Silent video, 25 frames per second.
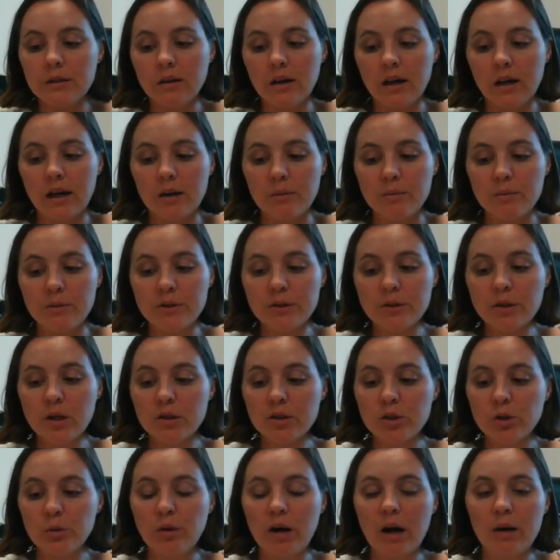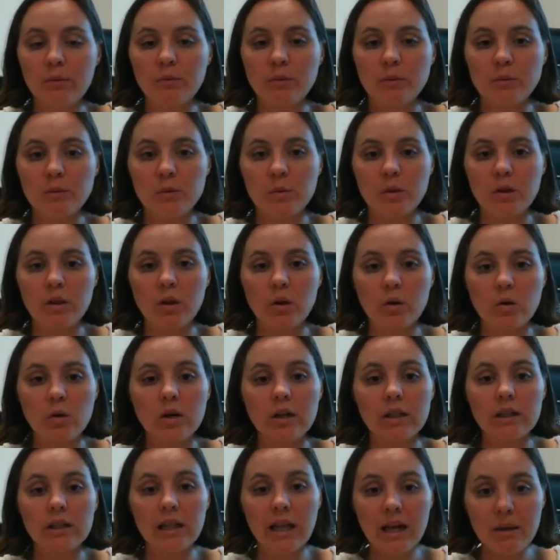There's also problems with local
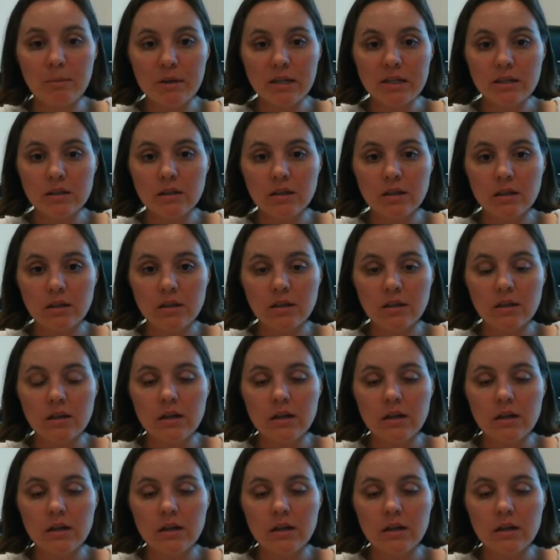climate.